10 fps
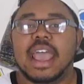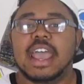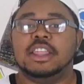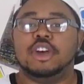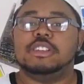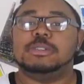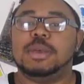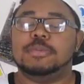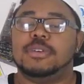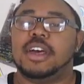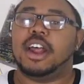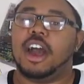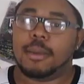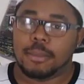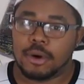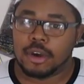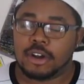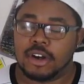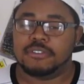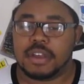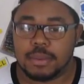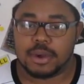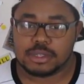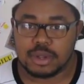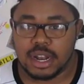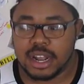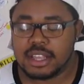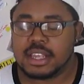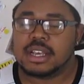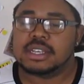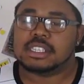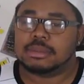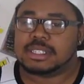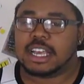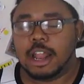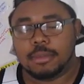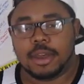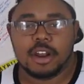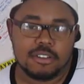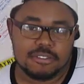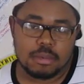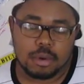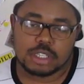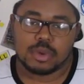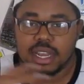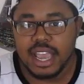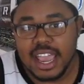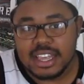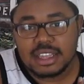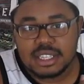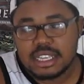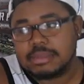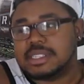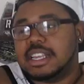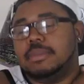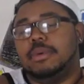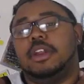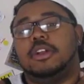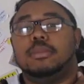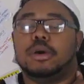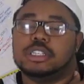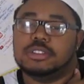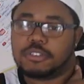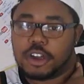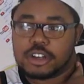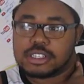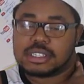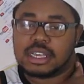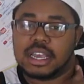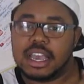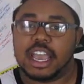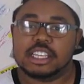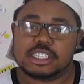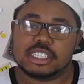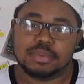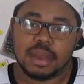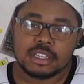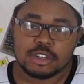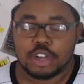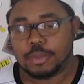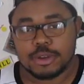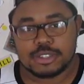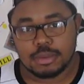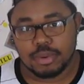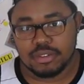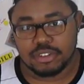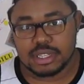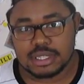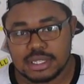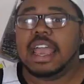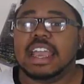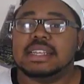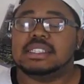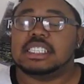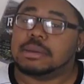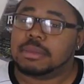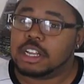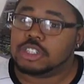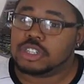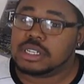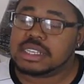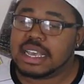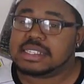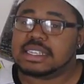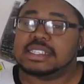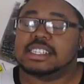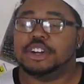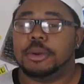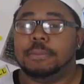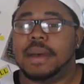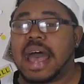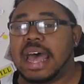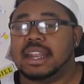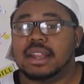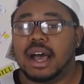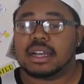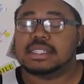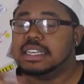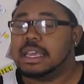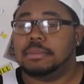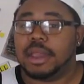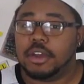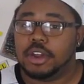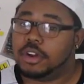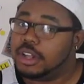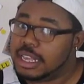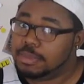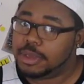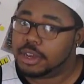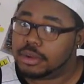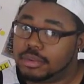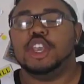And those people that are born on February 29th, some celebrated on February 28th, some celebrated on March 1st. It just depends on your personal preference. In some countries, it's considered bad luck to get married on a leap year.